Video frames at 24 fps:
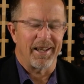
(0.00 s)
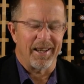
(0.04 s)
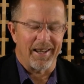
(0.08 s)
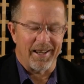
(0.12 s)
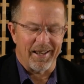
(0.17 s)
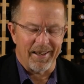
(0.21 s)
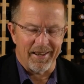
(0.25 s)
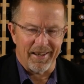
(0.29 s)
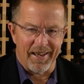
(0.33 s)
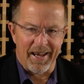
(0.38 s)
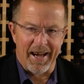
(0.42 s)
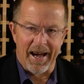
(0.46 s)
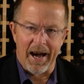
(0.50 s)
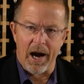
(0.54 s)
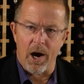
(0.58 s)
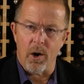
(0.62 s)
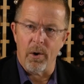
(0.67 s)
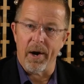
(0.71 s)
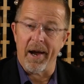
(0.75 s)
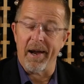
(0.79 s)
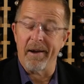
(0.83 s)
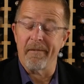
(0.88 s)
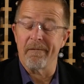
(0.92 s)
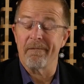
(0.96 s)

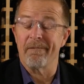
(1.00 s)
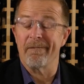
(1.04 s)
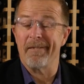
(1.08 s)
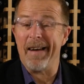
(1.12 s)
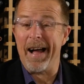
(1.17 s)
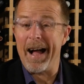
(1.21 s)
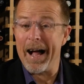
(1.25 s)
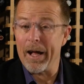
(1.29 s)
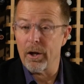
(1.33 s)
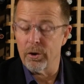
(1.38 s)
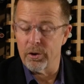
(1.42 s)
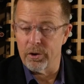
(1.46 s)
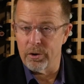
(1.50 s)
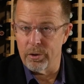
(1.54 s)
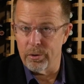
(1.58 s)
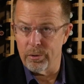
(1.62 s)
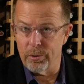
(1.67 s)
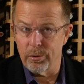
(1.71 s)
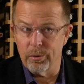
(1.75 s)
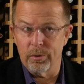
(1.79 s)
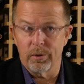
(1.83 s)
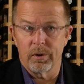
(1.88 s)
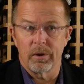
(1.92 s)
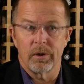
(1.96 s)
allow a
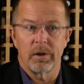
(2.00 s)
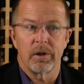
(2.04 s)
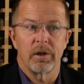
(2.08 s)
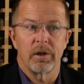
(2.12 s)
value